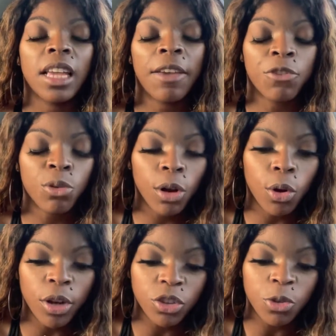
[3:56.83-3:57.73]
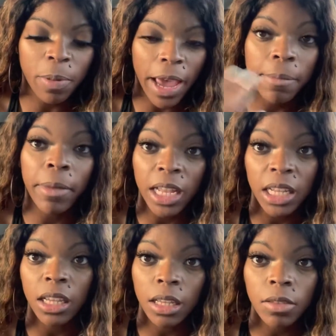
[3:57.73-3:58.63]
if you are going to pay
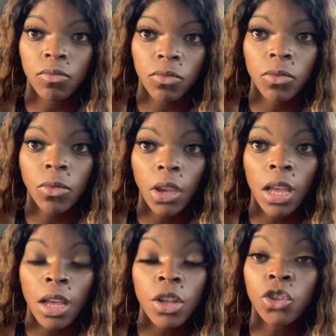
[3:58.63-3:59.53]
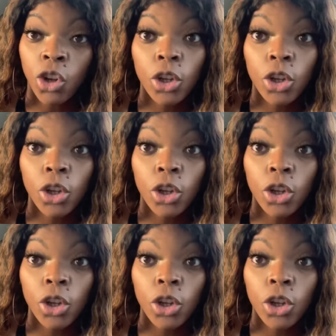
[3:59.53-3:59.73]
money, your